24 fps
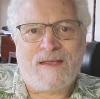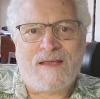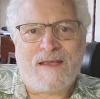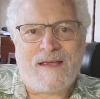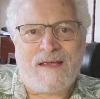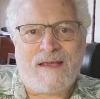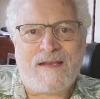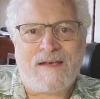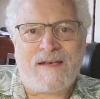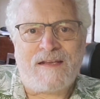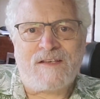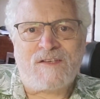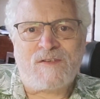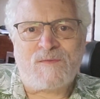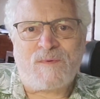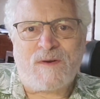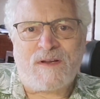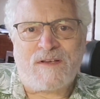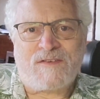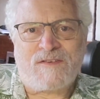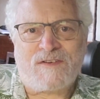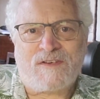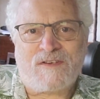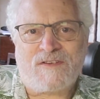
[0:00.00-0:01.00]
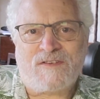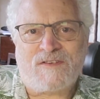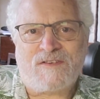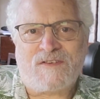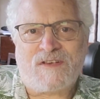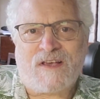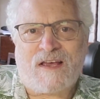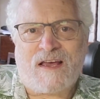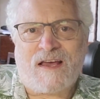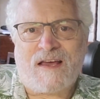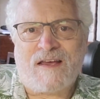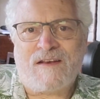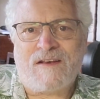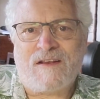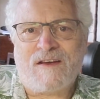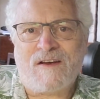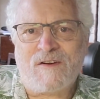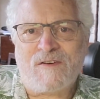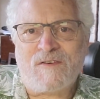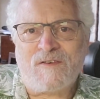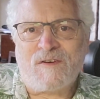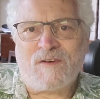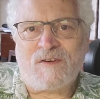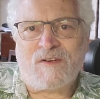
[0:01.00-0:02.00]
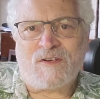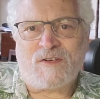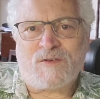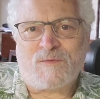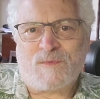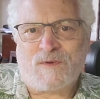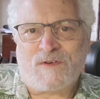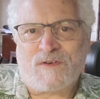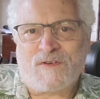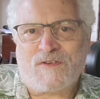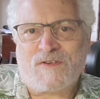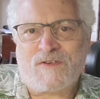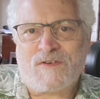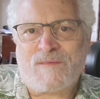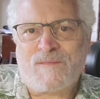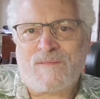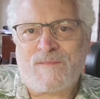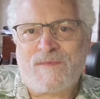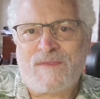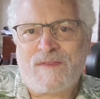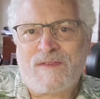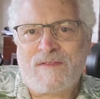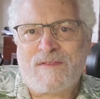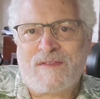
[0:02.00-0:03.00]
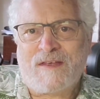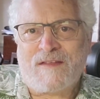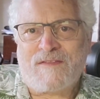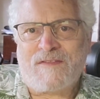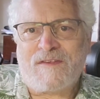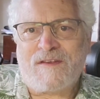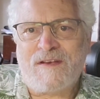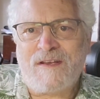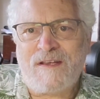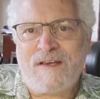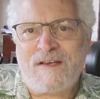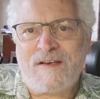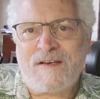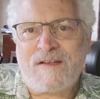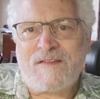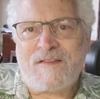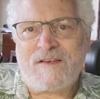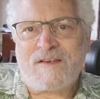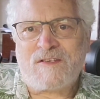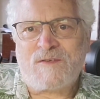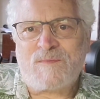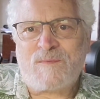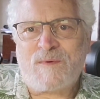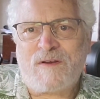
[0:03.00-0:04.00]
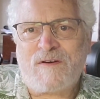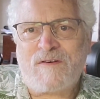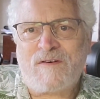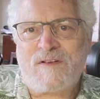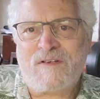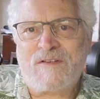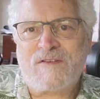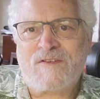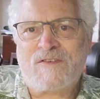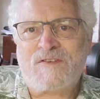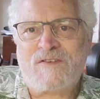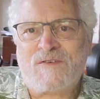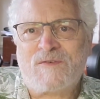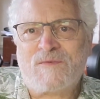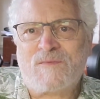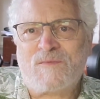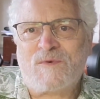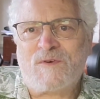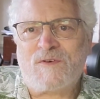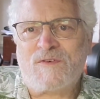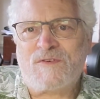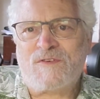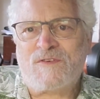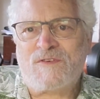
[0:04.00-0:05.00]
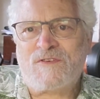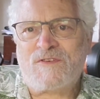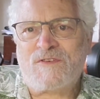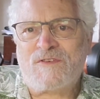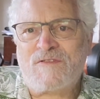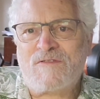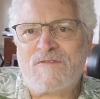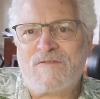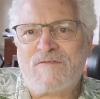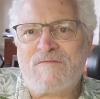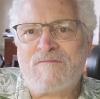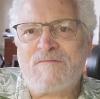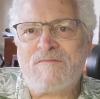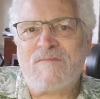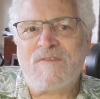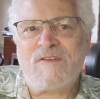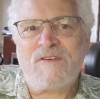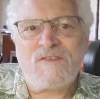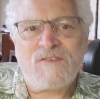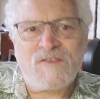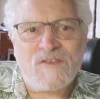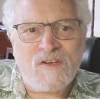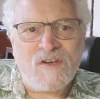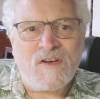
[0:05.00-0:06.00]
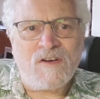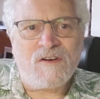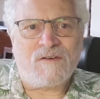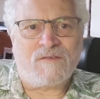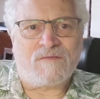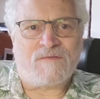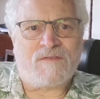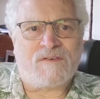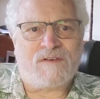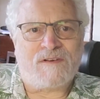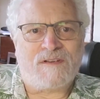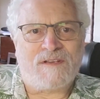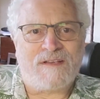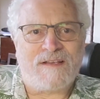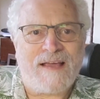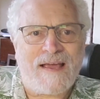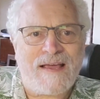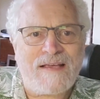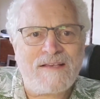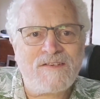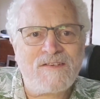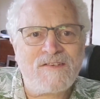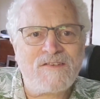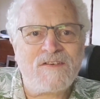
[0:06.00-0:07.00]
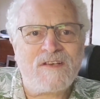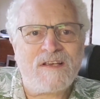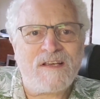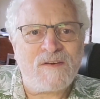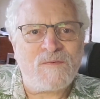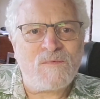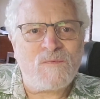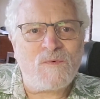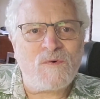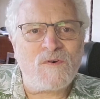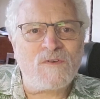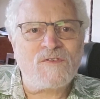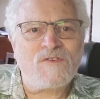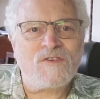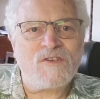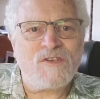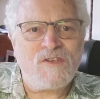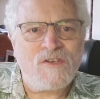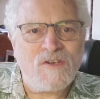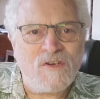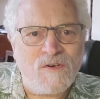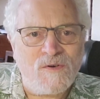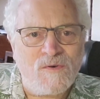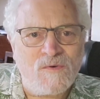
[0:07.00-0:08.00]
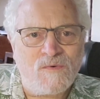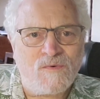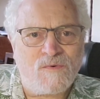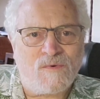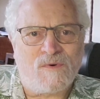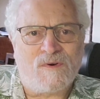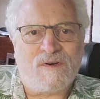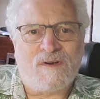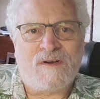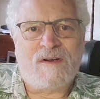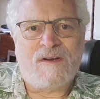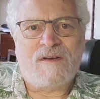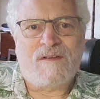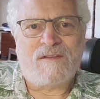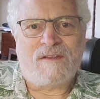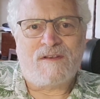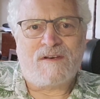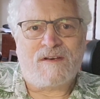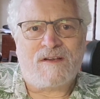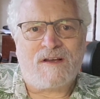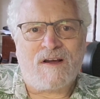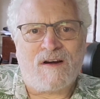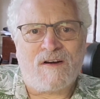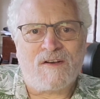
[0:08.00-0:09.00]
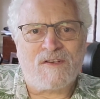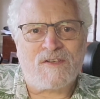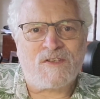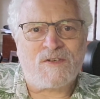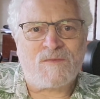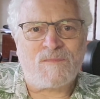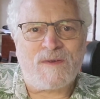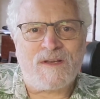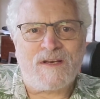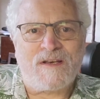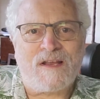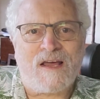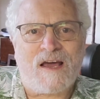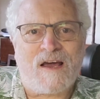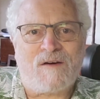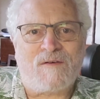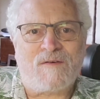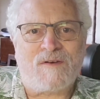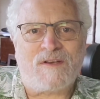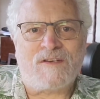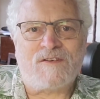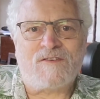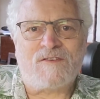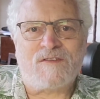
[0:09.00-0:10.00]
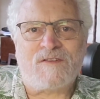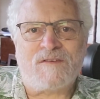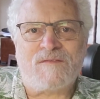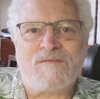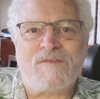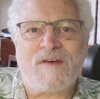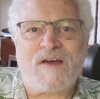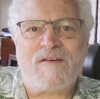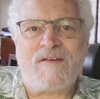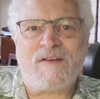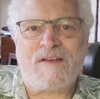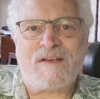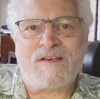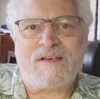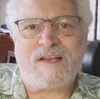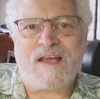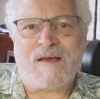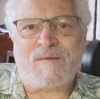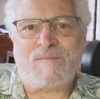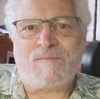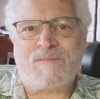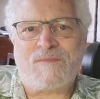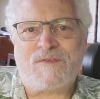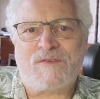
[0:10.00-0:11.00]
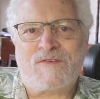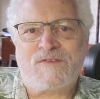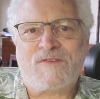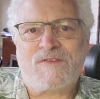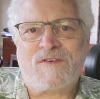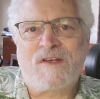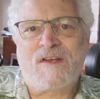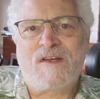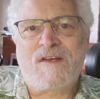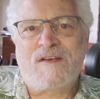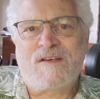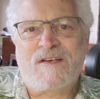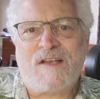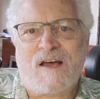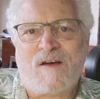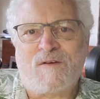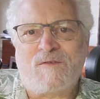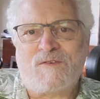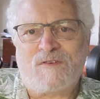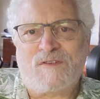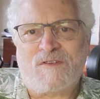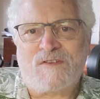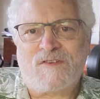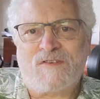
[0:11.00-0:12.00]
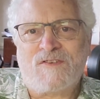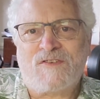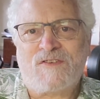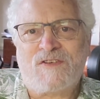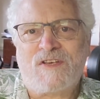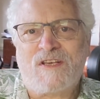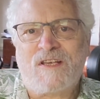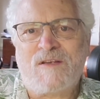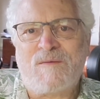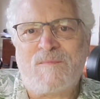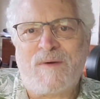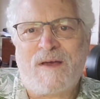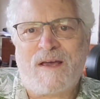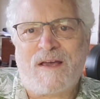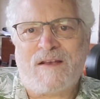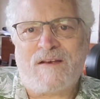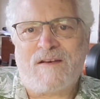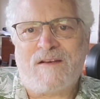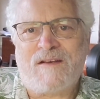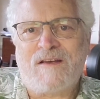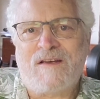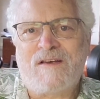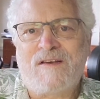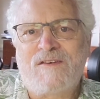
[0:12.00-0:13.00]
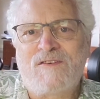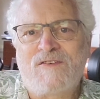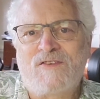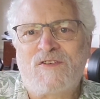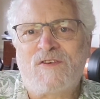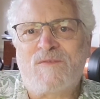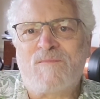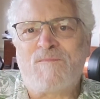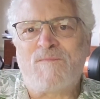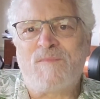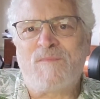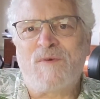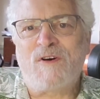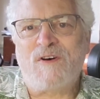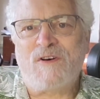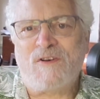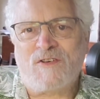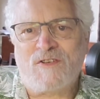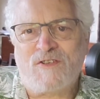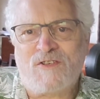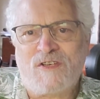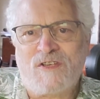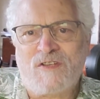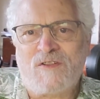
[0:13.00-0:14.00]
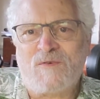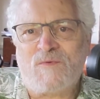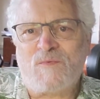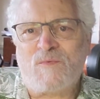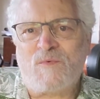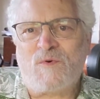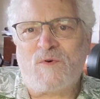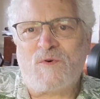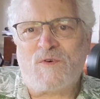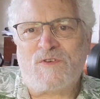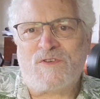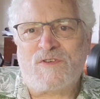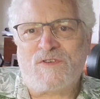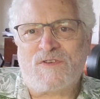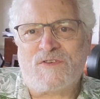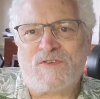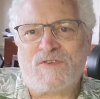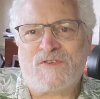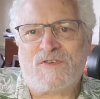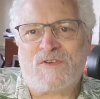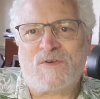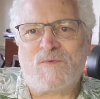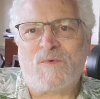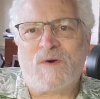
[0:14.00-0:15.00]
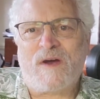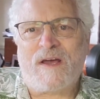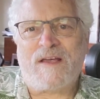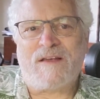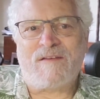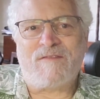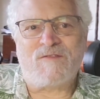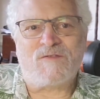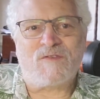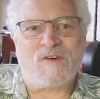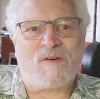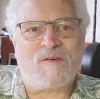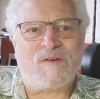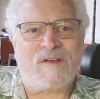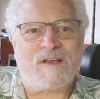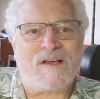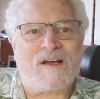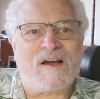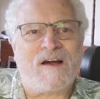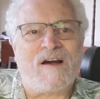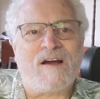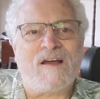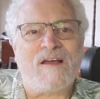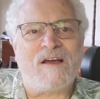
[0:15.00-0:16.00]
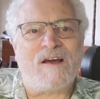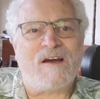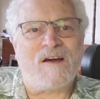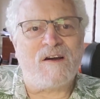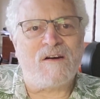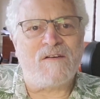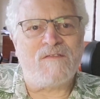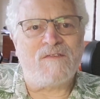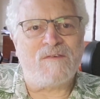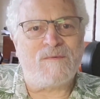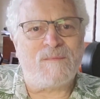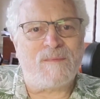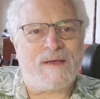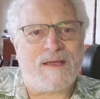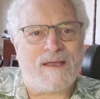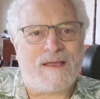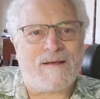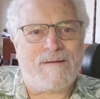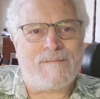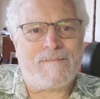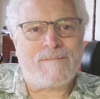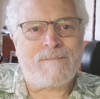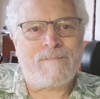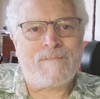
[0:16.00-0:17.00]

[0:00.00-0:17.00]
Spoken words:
It expresses an acknowledgement that the near-death experience was deserved. Yes, it was you that cast me down into the very depths, down to the seabed, submerged in the waters, the waves rolling high over me.